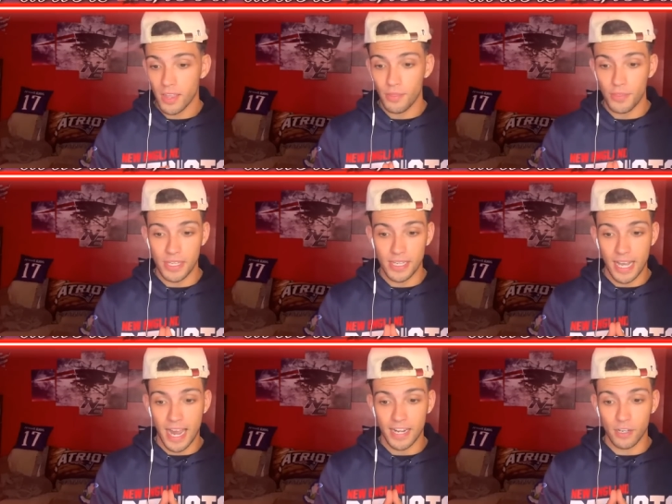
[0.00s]
The
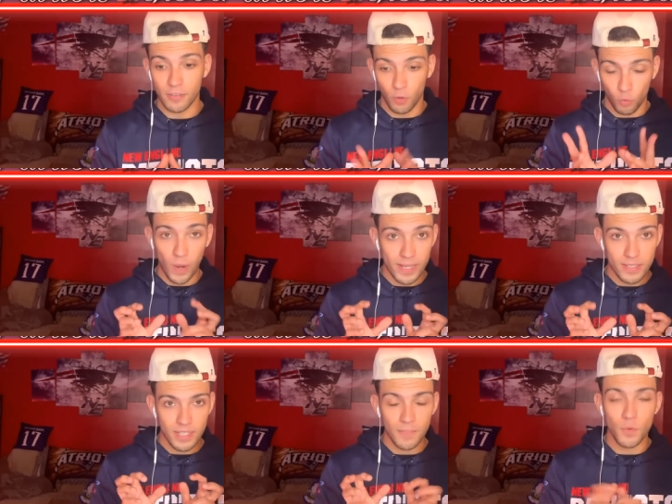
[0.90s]
kind of
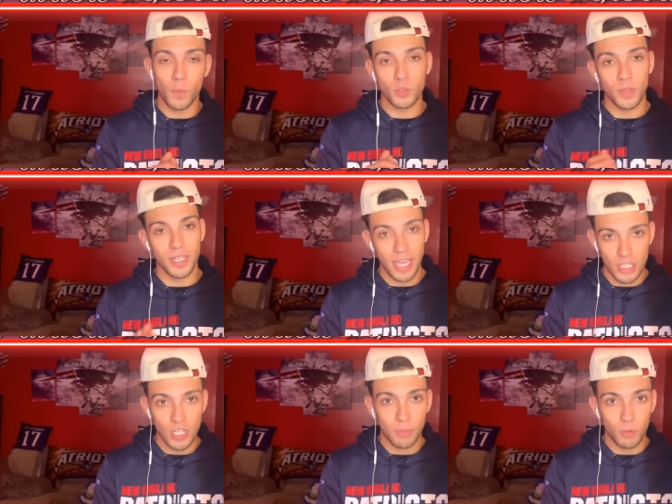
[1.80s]
race, if you will, between
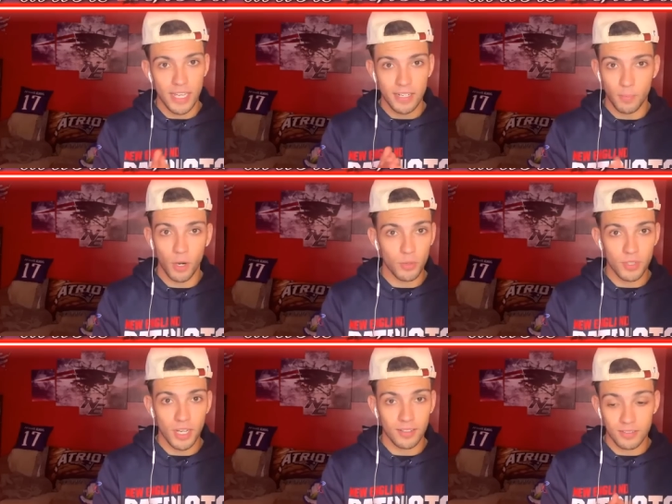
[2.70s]
Kayshon Boutte and Demario
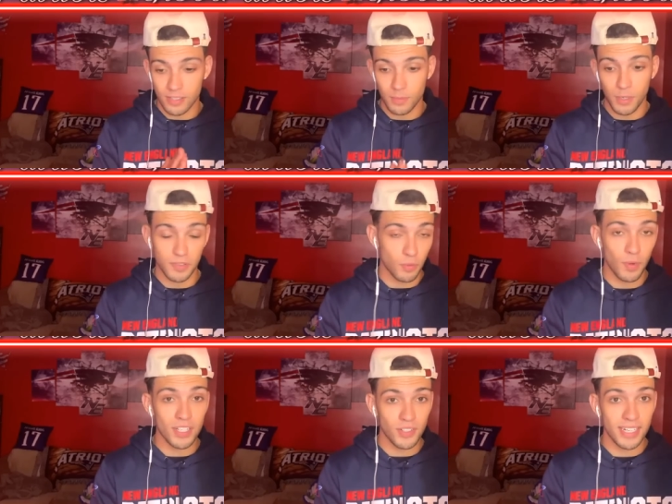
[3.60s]
Douglas isn't much of a
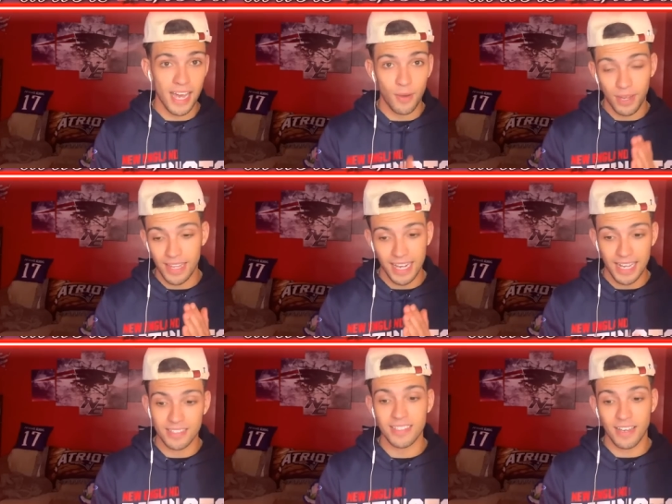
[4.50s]
race right now. And that guy
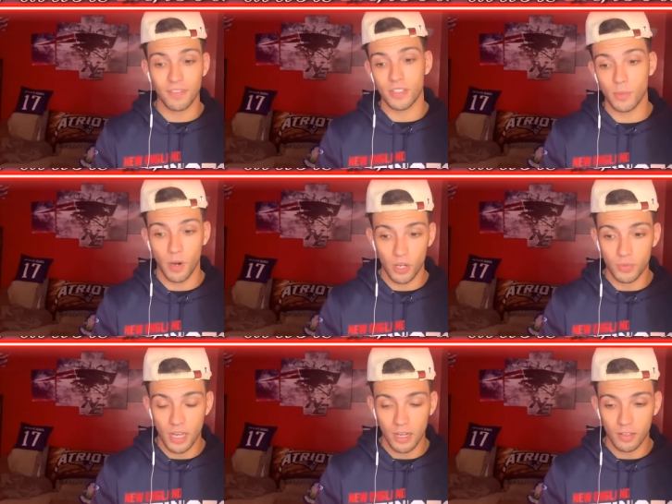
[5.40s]
is definitely Demario
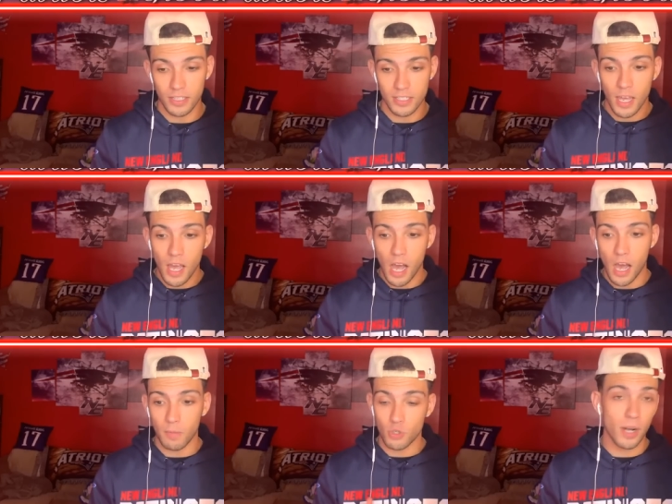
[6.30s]
Douglas.
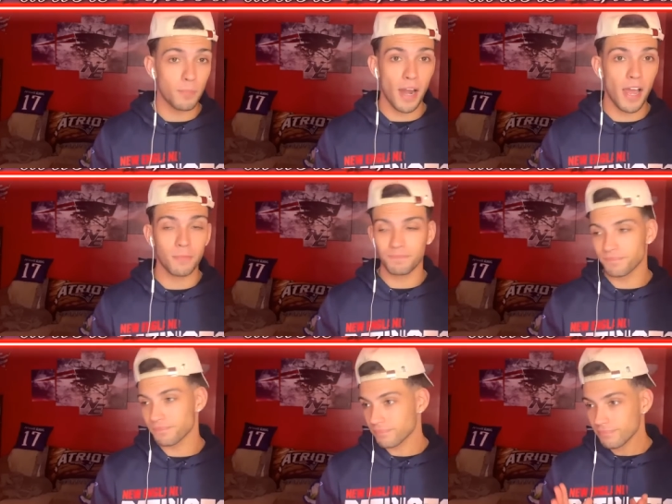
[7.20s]
Um, Trent Brown,
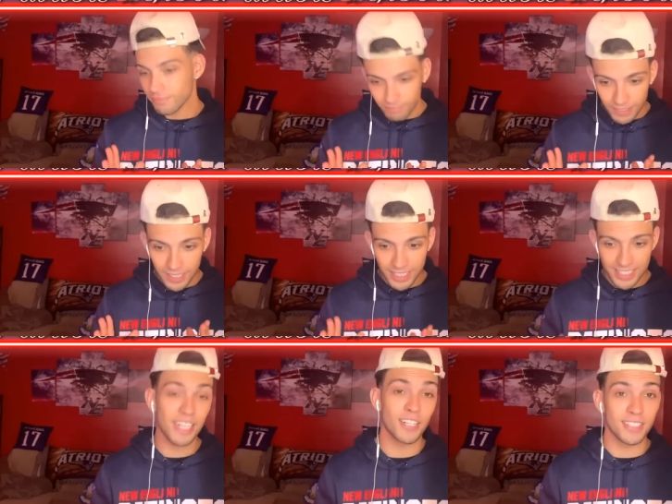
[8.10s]
he's
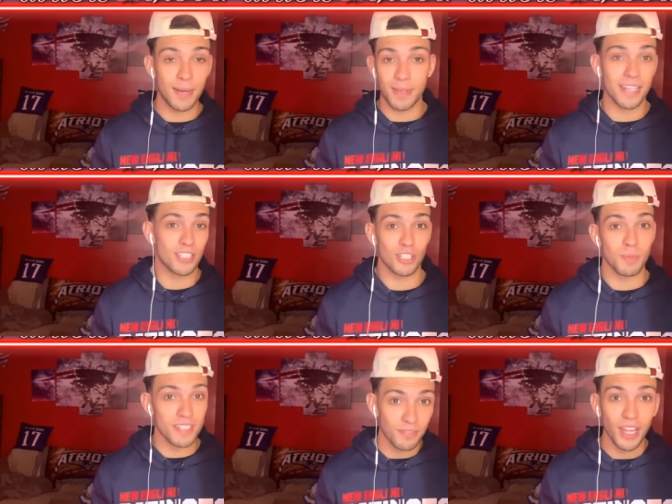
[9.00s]
not here today because he just
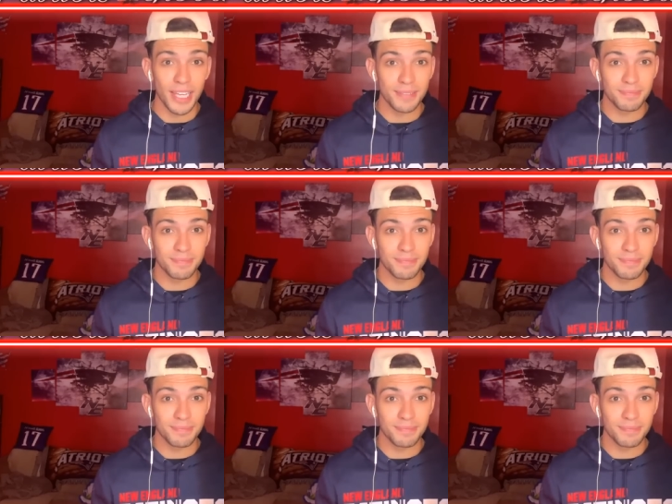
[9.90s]
missed a flight.